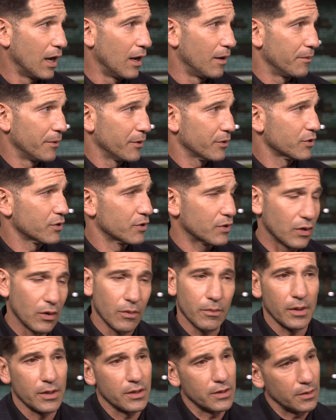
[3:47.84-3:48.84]
There's so
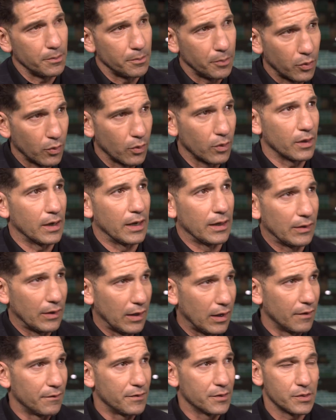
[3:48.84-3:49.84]
much support and
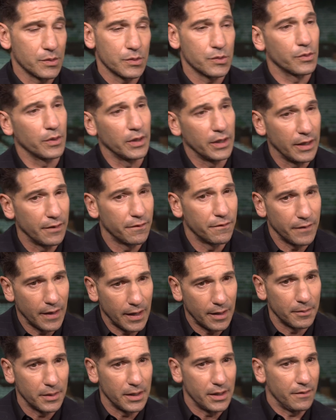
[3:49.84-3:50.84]
love. This was really a
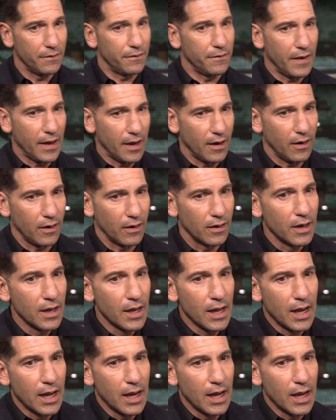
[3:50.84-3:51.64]
family affair.